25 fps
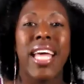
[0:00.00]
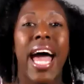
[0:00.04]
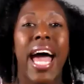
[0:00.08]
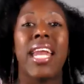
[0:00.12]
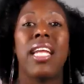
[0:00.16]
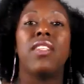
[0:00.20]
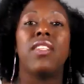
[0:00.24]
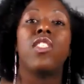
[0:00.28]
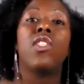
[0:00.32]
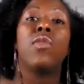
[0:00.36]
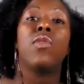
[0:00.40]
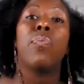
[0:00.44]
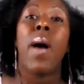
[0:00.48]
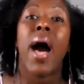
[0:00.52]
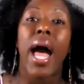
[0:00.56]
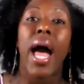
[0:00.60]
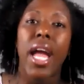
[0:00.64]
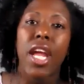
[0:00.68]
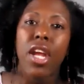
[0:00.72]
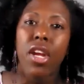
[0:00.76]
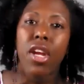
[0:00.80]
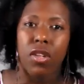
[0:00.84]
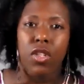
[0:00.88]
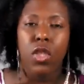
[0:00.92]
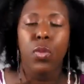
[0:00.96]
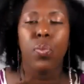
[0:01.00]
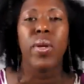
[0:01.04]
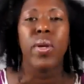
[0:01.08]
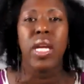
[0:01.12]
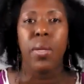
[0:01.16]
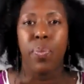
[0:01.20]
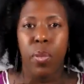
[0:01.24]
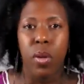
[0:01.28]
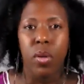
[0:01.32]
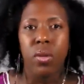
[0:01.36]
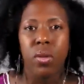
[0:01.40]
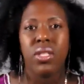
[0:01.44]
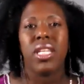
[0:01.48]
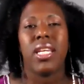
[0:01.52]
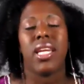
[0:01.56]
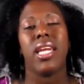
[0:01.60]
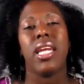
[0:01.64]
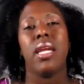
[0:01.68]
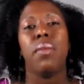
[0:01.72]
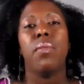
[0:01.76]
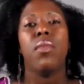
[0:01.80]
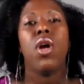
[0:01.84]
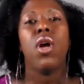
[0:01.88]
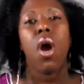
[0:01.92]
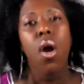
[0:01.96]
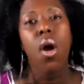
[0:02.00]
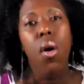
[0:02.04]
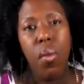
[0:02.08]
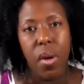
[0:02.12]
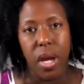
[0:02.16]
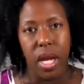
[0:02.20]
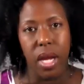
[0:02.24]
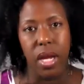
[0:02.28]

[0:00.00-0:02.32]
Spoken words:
that inspires people to keep going.